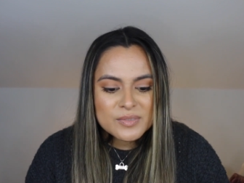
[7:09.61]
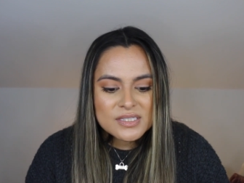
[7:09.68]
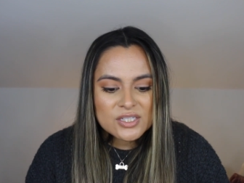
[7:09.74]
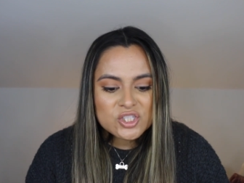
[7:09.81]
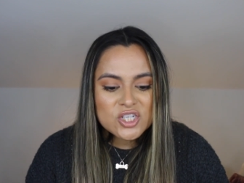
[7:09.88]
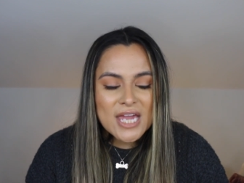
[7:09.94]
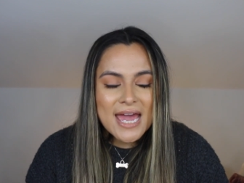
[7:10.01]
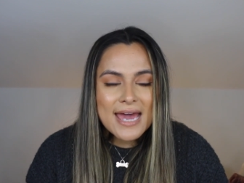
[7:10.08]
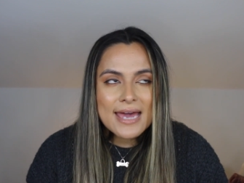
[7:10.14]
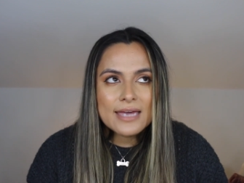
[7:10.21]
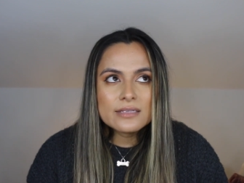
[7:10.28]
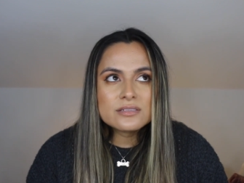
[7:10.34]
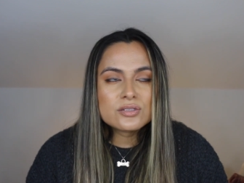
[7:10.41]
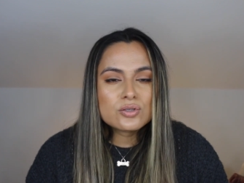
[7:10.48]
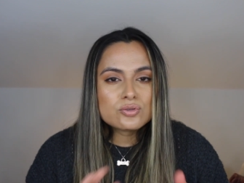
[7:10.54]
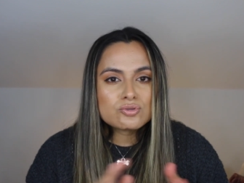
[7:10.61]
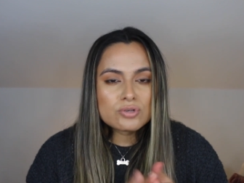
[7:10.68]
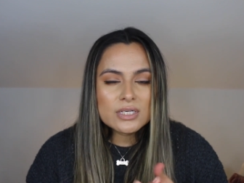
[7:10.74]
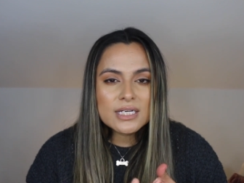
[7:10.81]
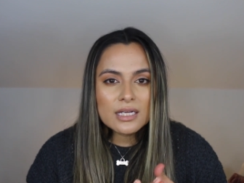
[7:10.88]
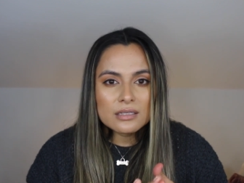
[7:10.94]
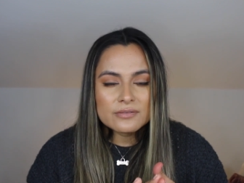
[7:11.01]
such as
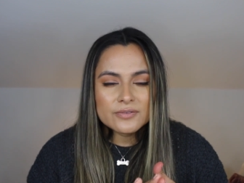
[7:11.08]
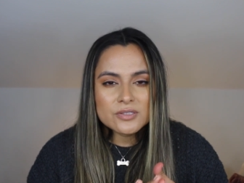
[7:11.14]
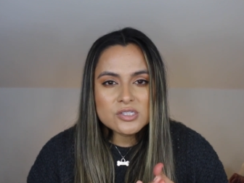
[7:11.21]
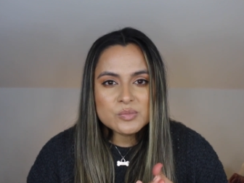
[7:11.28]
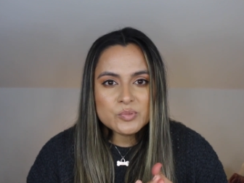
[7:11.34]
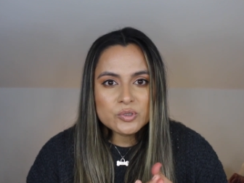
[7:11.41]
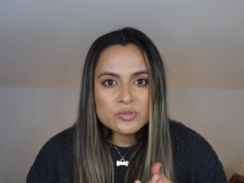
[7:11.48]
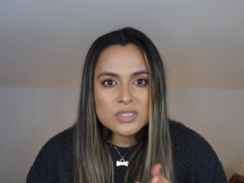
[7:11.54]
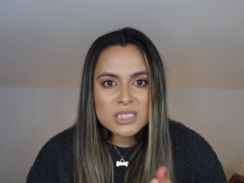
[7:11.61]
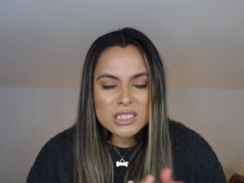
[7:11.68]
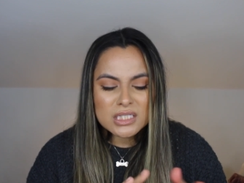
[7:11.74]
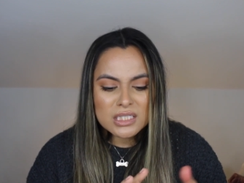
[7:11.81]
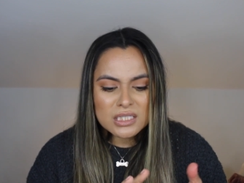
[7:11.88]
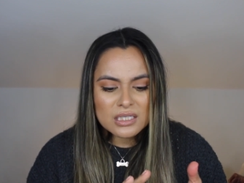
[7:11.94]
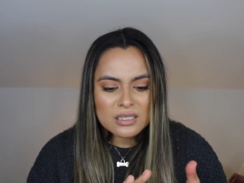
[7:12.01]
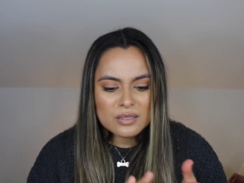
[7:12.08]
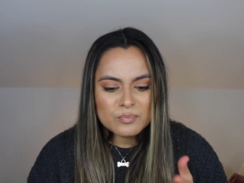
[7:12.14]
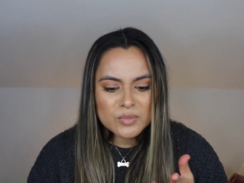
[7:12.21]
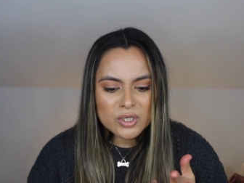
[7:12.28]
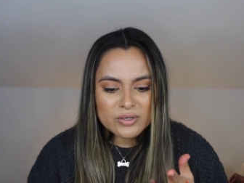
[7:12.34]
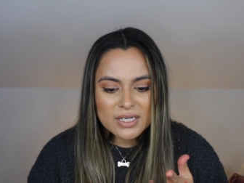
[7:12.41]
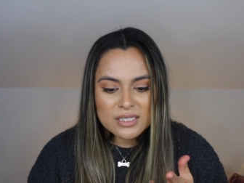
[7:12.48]
Drunk Elephant's Protini
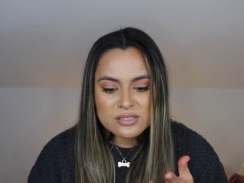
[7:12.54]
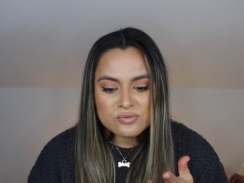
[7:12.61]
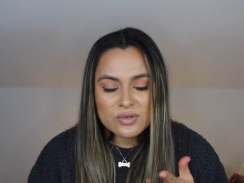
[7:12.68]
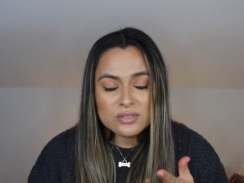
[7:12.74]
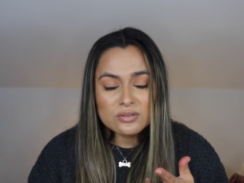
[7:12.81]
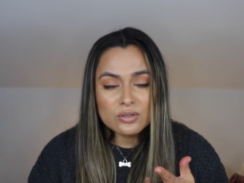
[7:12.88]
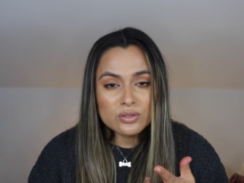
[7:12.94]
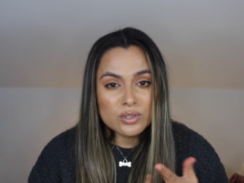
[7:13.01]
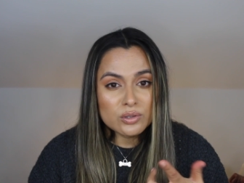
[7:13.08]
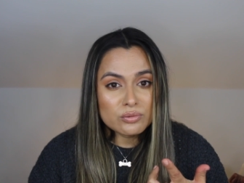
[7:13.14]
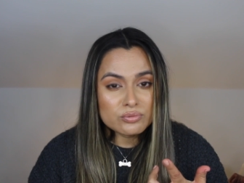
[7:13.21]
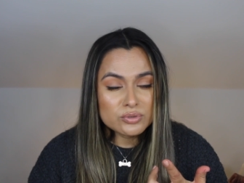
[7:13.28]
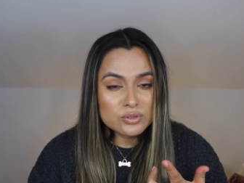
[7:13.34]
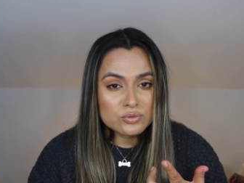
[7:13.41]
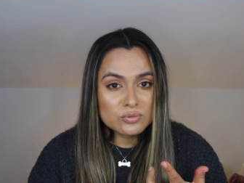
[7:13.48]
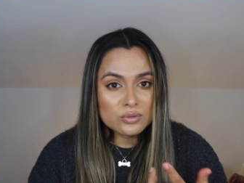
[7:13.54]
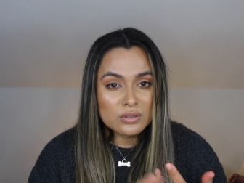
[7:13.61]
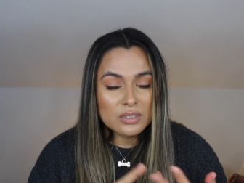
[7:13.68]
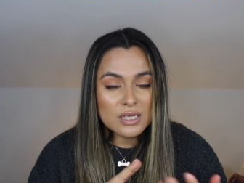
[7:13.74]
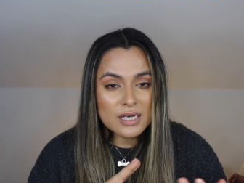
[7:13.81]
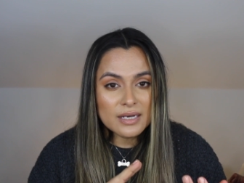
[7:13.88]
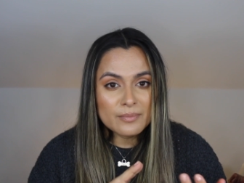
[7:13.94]
Murad's Retinol Youth
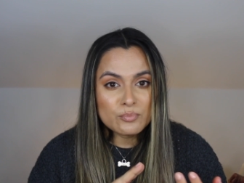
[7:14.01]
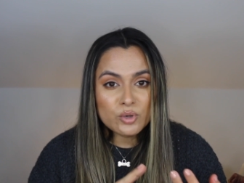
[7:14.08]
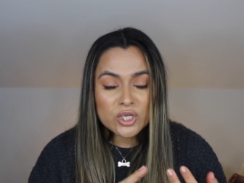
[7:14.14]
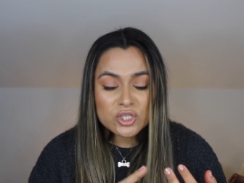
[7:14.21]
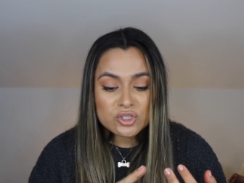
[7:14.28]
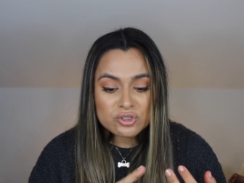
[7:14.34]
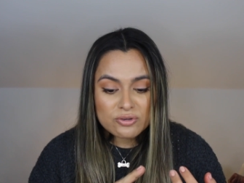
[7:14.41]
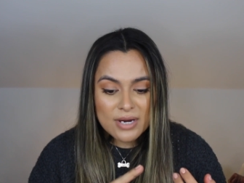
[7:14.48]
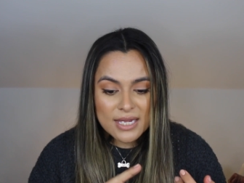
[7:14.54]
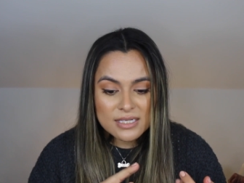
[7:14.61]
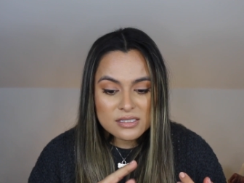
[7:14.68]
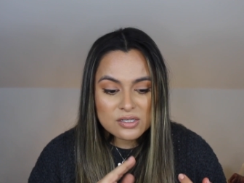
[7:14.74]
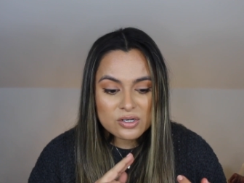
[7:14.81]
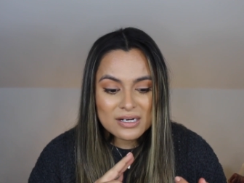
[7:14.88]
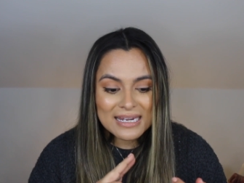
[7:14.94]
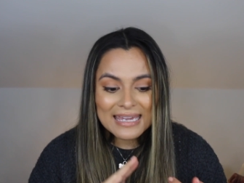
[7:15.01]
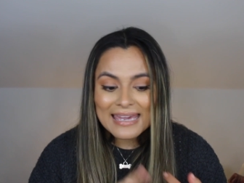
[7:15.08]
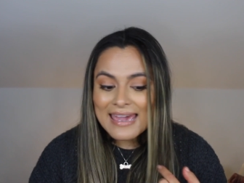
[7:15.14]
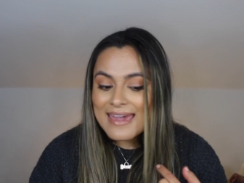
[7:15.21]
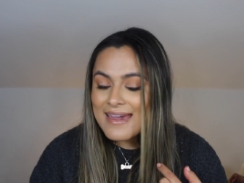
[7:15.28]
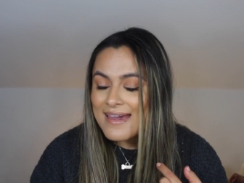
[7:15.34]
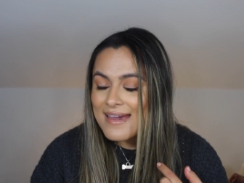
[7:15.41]
Renewal uh, Moisturizer,
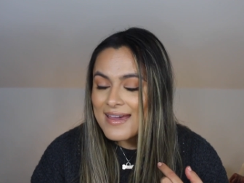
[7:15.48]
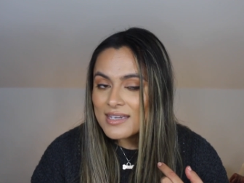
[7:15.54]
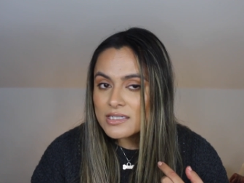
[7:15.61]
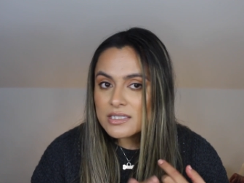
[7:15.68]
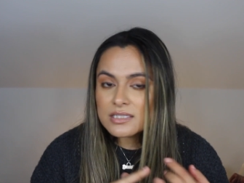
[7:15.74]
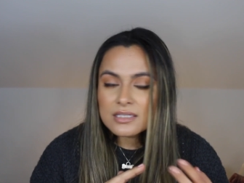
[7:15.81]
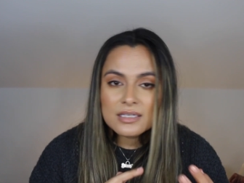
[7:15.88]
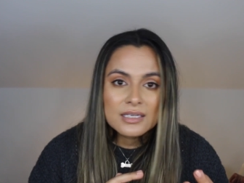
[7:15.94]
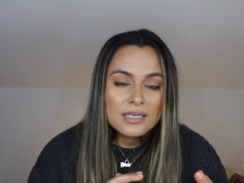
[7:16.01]
and